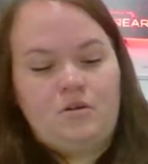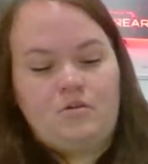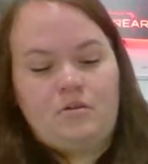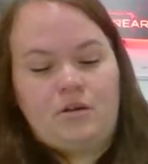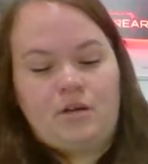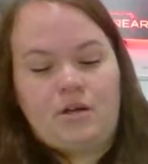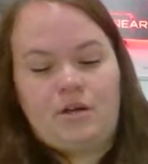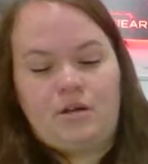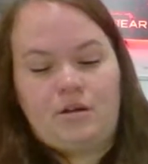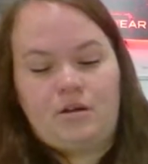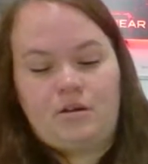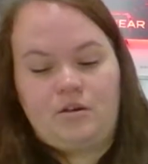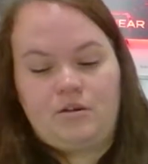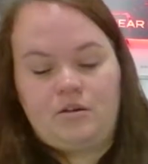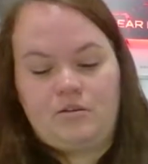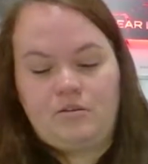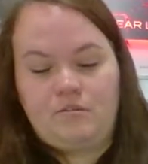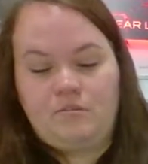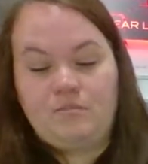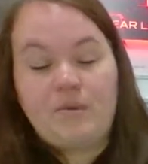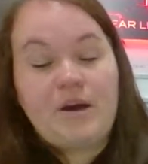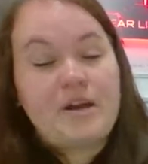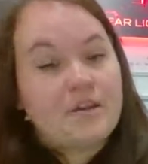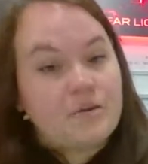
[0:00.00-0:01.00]
Okay.
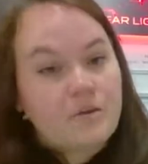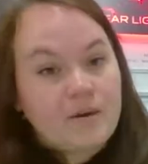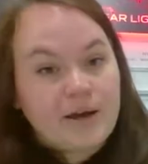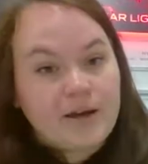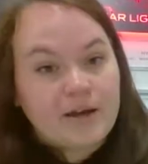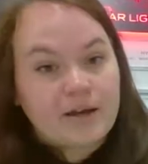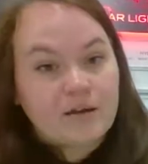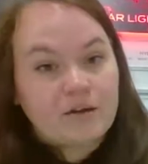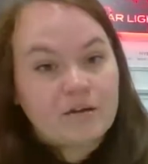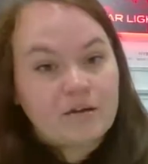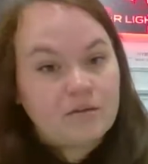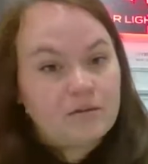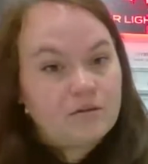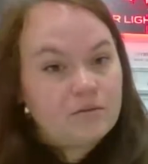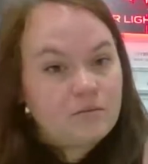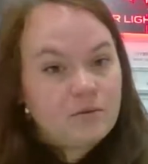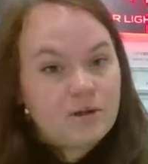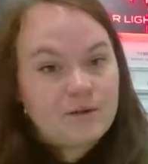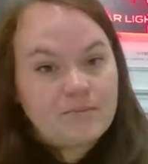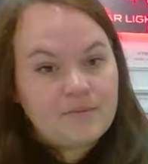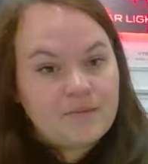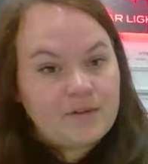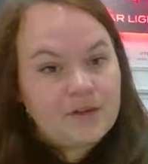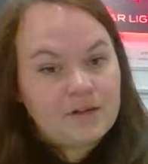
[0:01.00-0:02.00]
By the way,
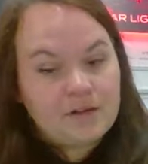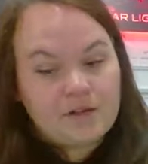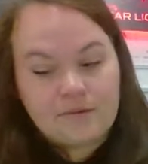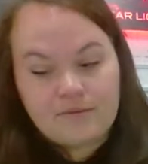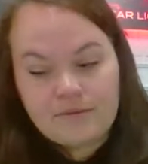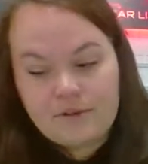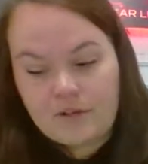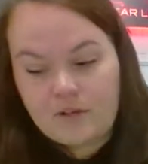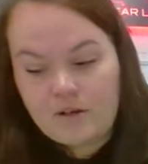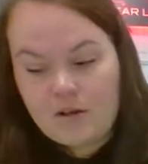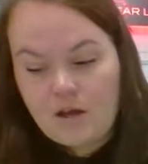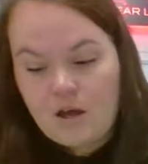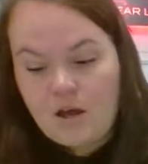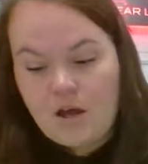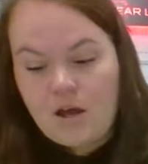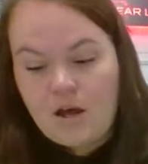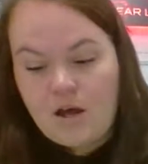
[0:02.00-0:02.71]
while I'm thinking of it,